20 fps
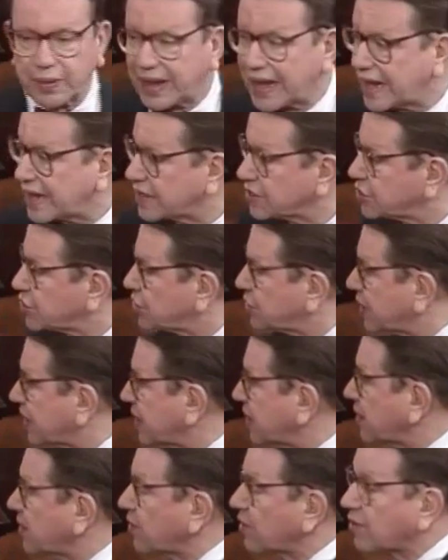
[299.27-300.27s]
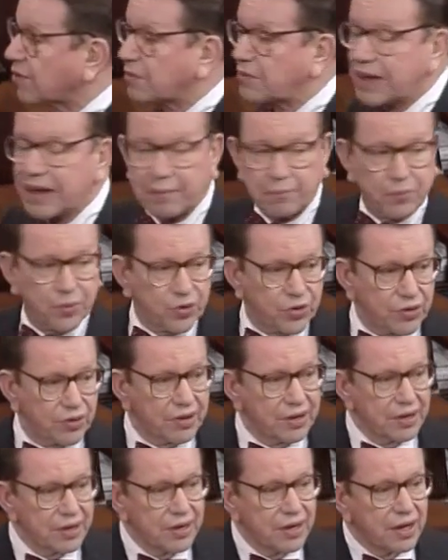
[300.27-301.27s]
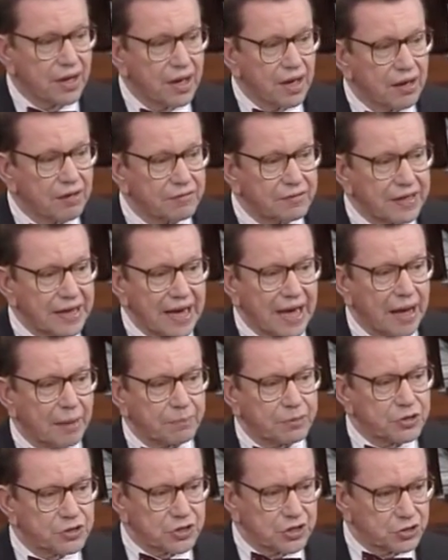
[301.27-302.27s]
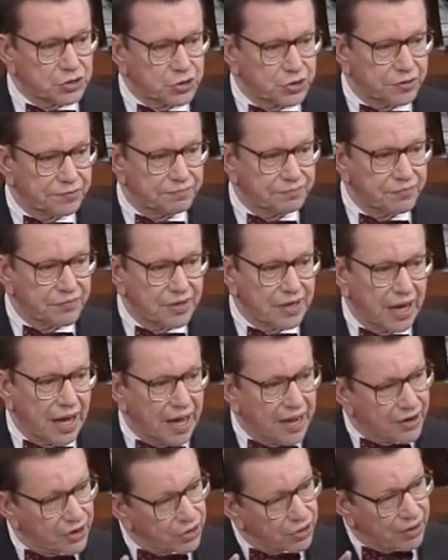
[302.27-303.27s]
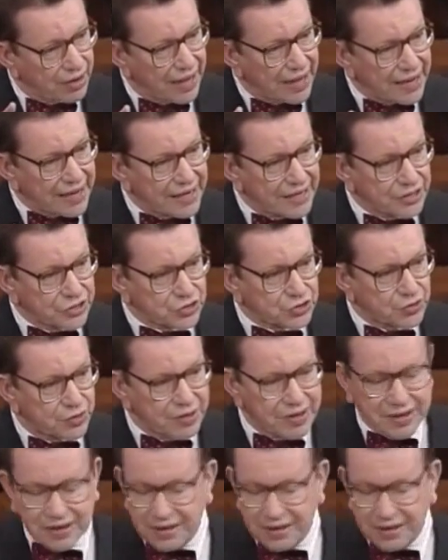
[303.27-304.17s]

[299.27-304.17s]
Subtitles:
a single member of the opposition. I heard a lot of history